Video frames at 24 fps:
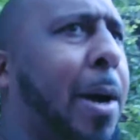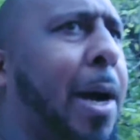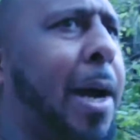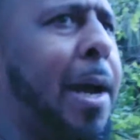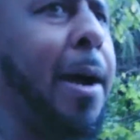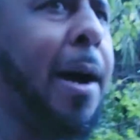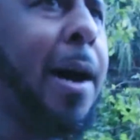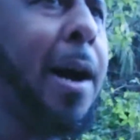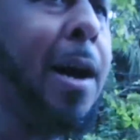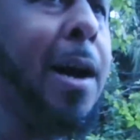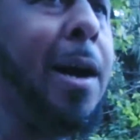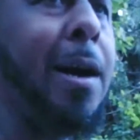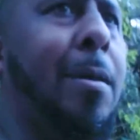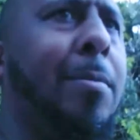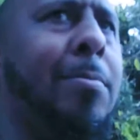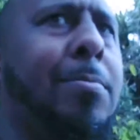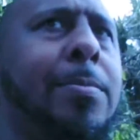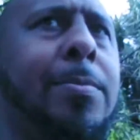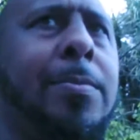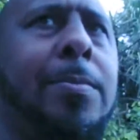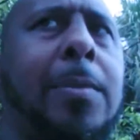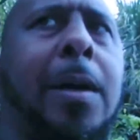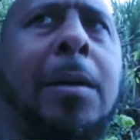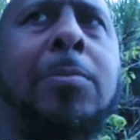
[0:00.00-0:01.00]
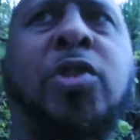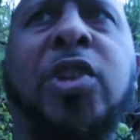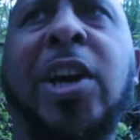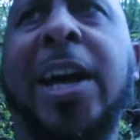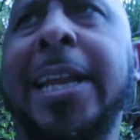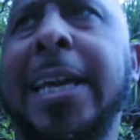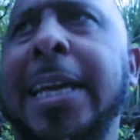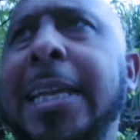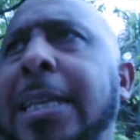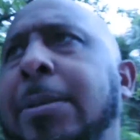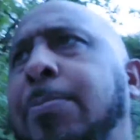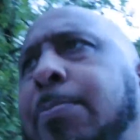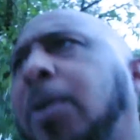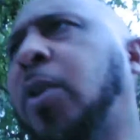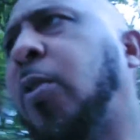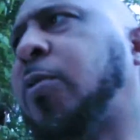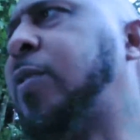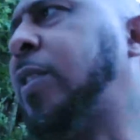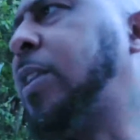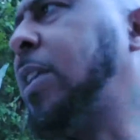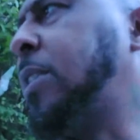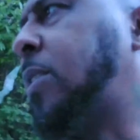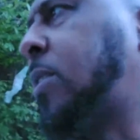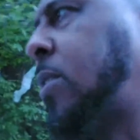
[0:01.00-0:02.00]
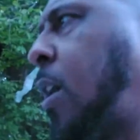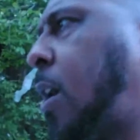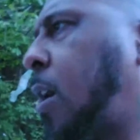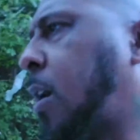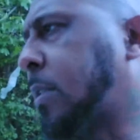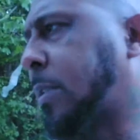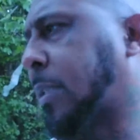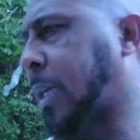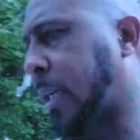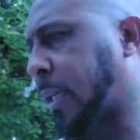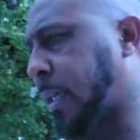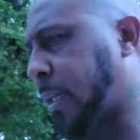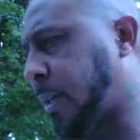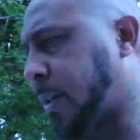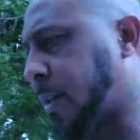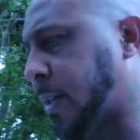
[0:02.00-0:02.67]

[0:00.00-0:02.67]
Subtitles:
I'm trying to get both of these cars out of here in the